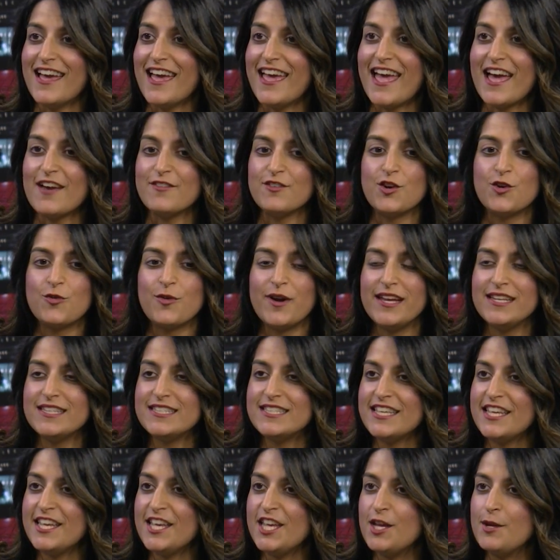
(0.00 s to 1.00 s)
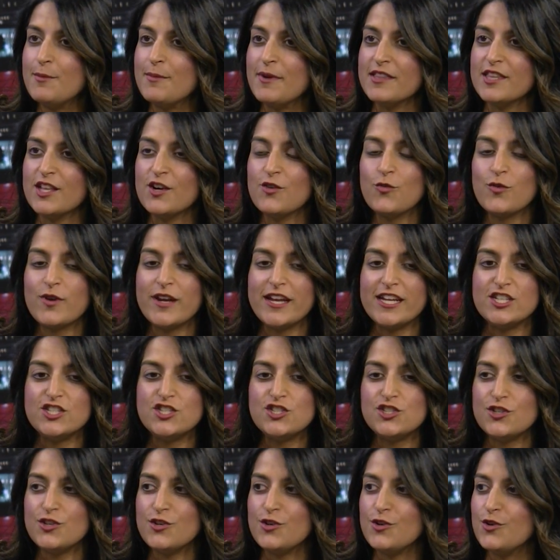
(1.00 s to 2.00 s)
I have a great team. I love what I
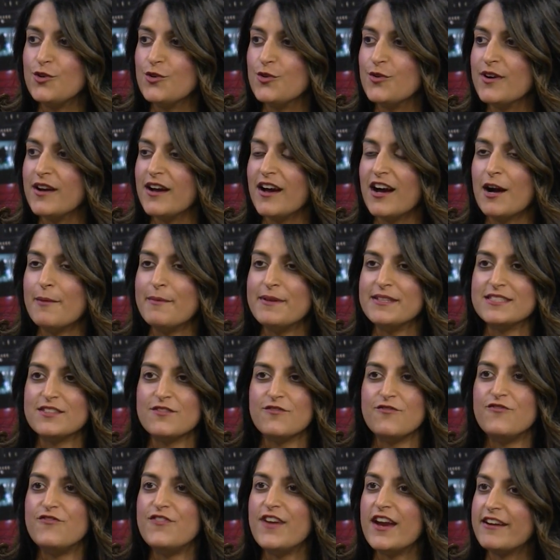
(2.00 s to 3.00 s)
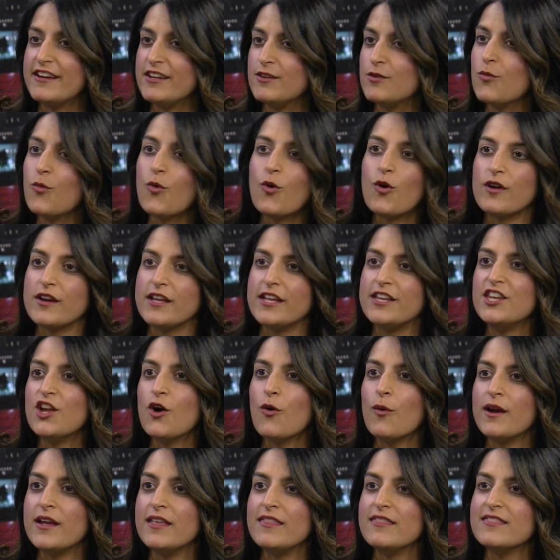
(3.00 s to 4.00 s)
do. It's very rewarding
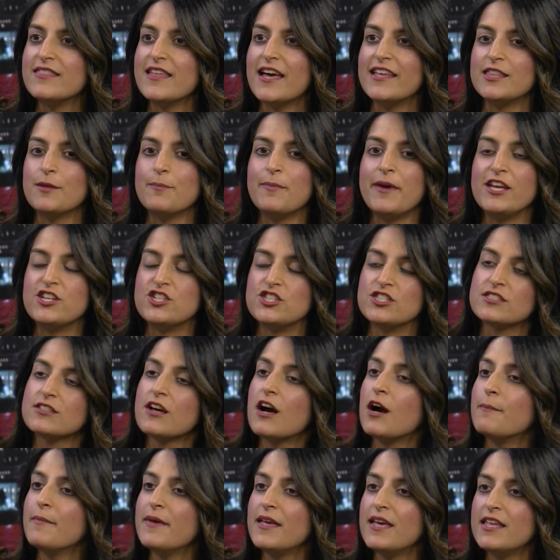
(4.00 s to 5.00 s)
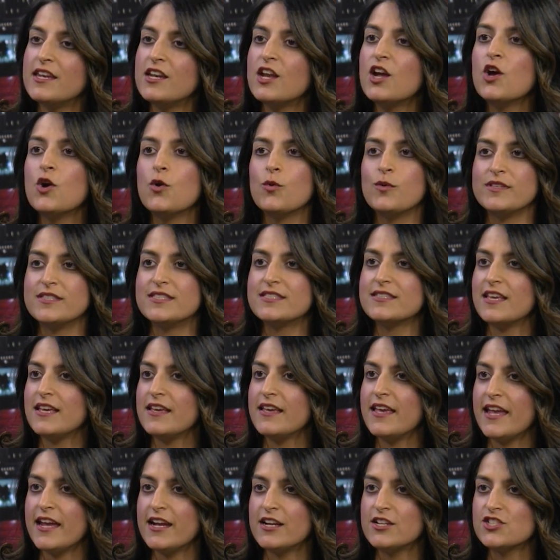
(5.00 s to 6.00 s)
knowing that the patients come in with
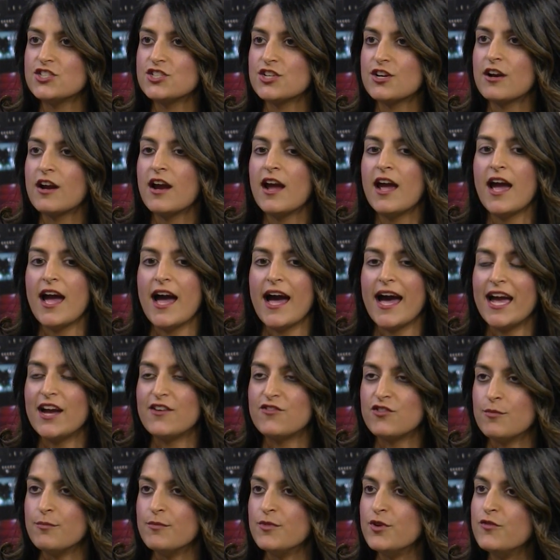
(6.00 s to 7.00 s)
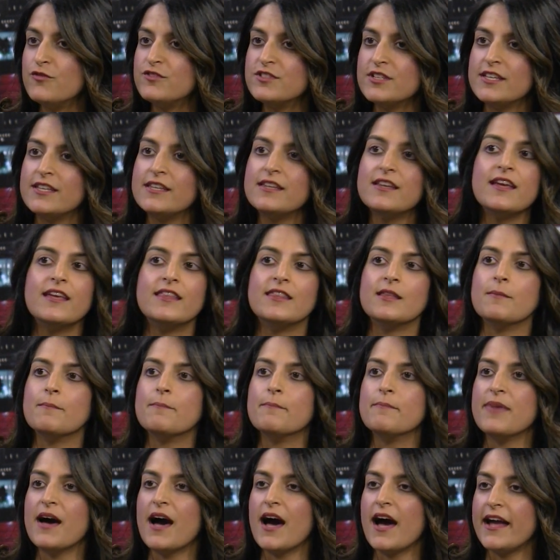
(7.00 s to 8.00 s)
skin cancer. I've removed it in
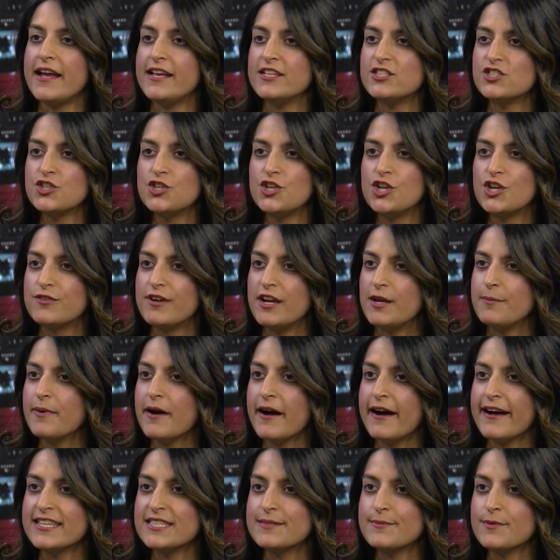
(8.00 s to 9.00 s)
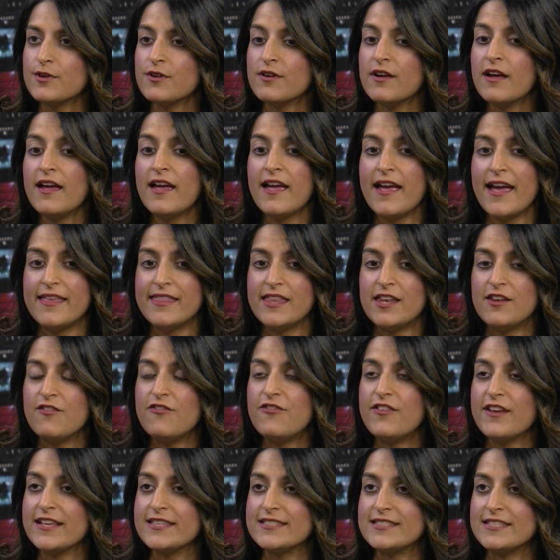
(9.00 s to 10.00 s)
the highest cure rate possible and then
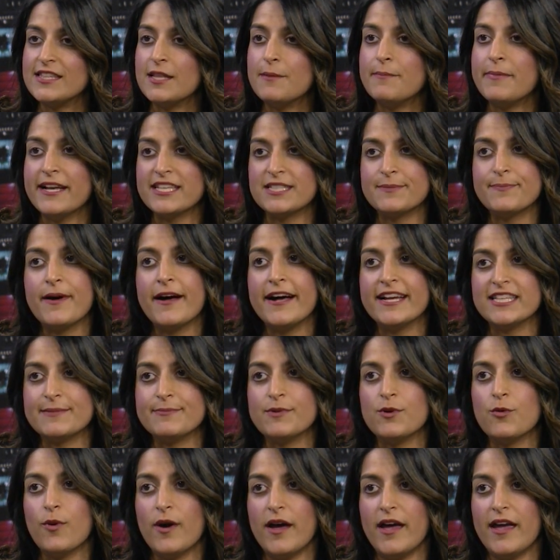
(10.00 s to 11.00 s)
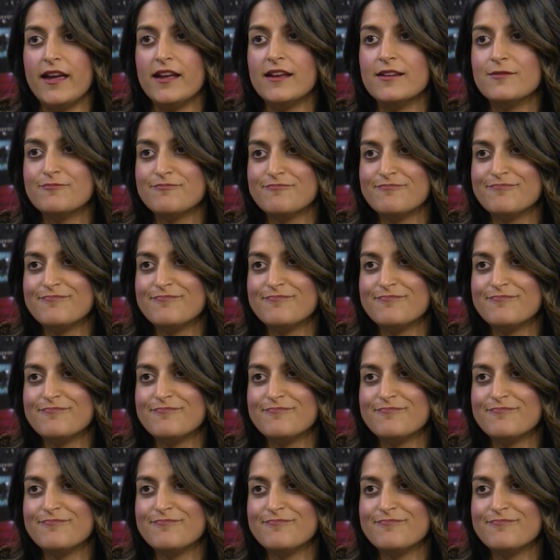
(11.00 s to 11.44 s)
fixed it in the best possible way.